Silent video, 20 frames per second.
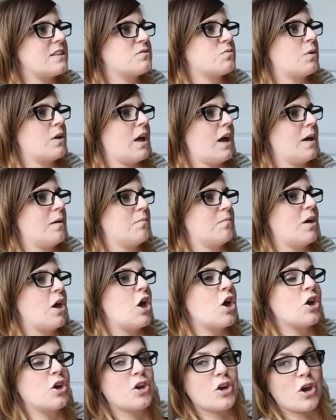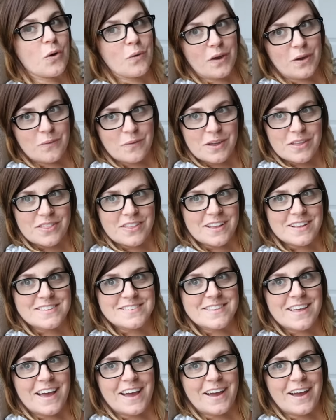what I'm going with,
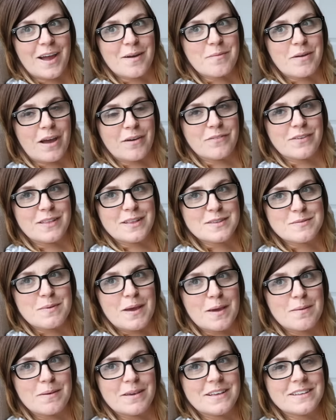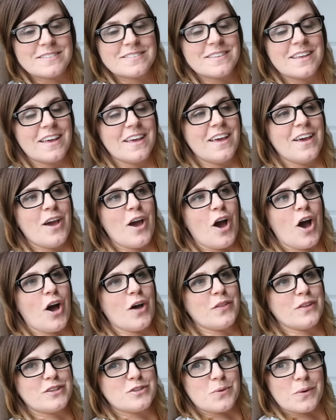is that I'm having these babies
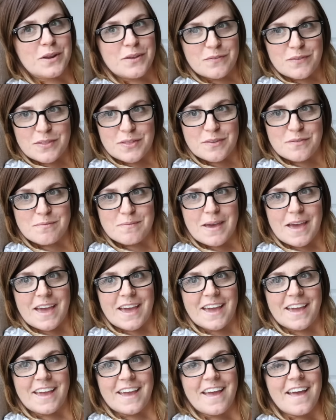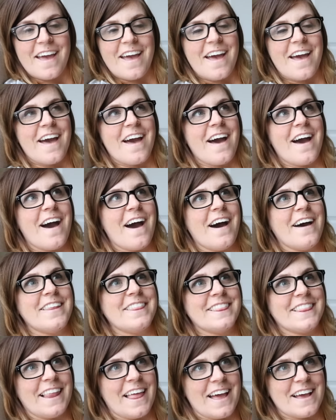on the 25th of May
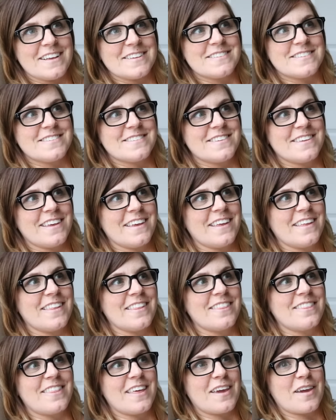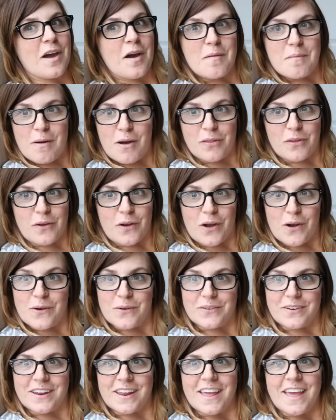unless they come on their
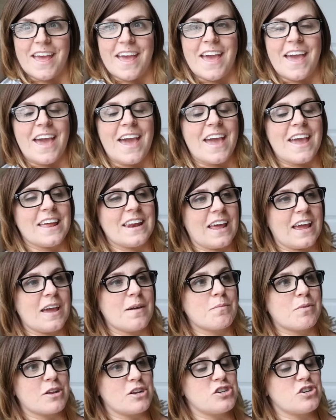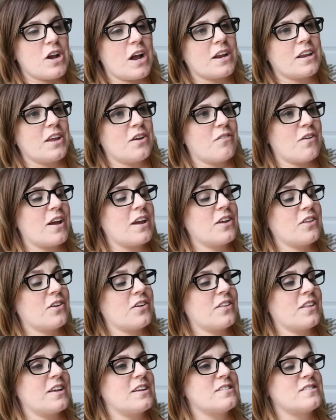own. And I am contracting
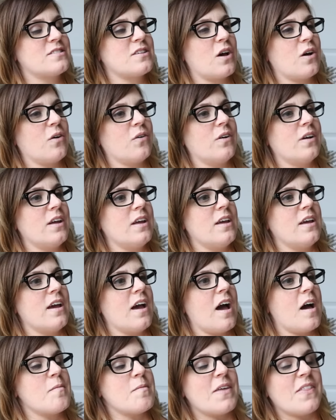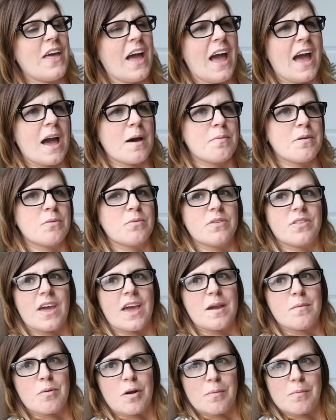regularly. So, and that happened with
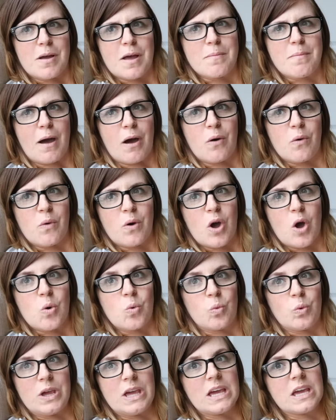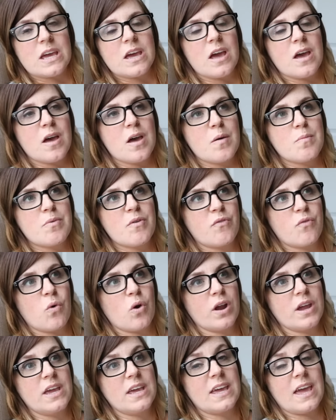Abram. About a week
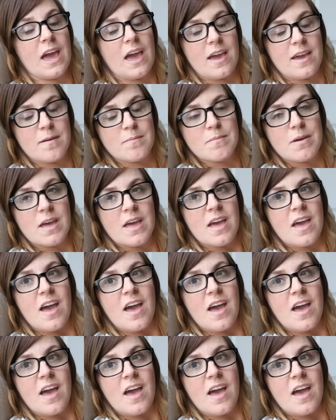before he came,